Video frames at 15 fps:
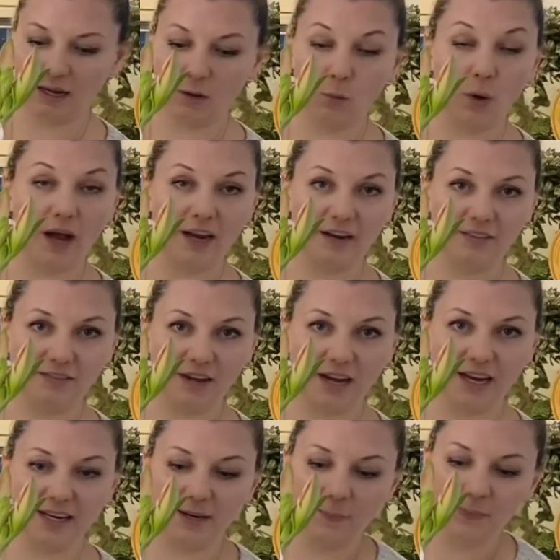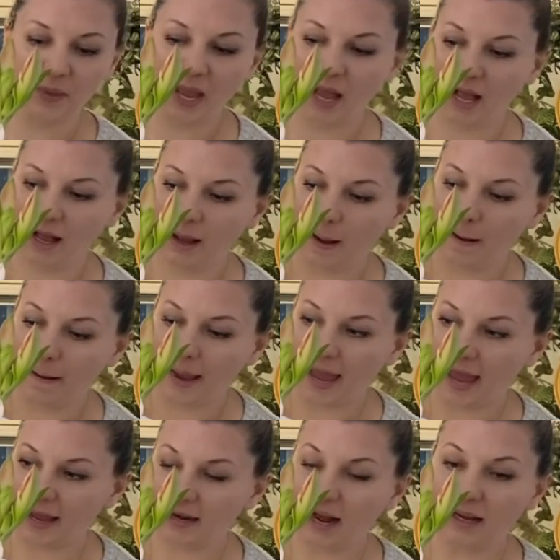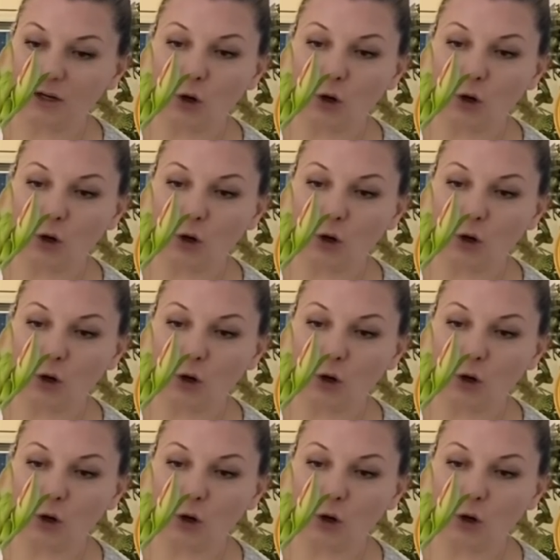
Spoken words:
wire vine. And I